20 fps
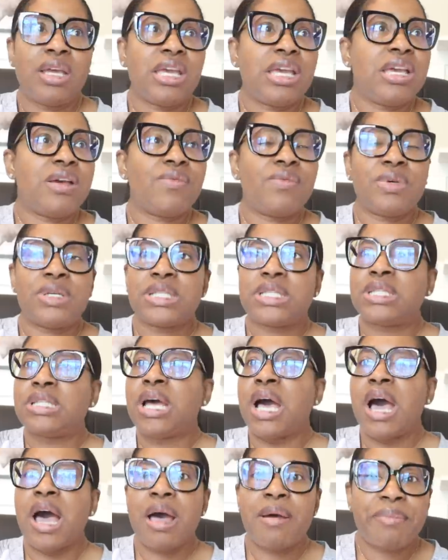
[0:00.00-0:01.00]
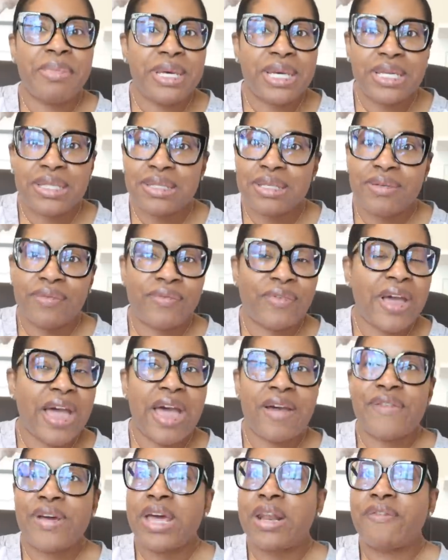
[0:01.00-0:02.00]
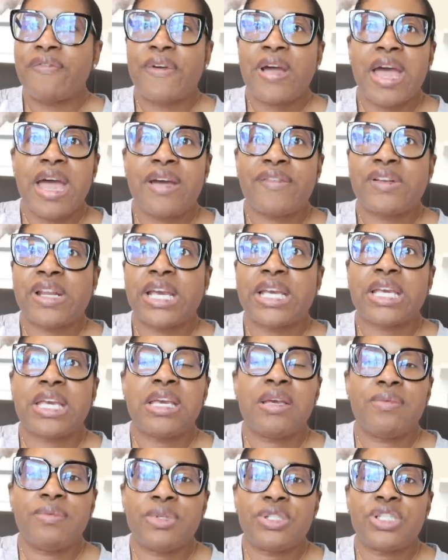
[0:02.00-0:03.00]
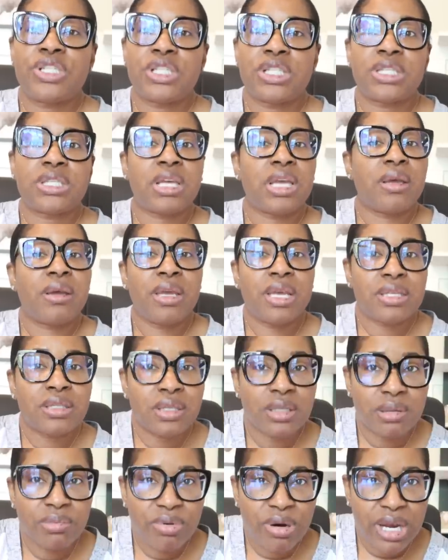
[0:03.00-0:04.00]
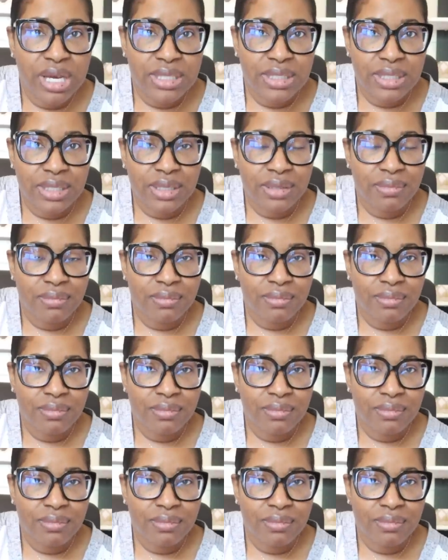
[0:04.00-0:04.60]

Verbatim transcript: It was the ambience of 5 out of 5. Like, it was just, it's a little pricey.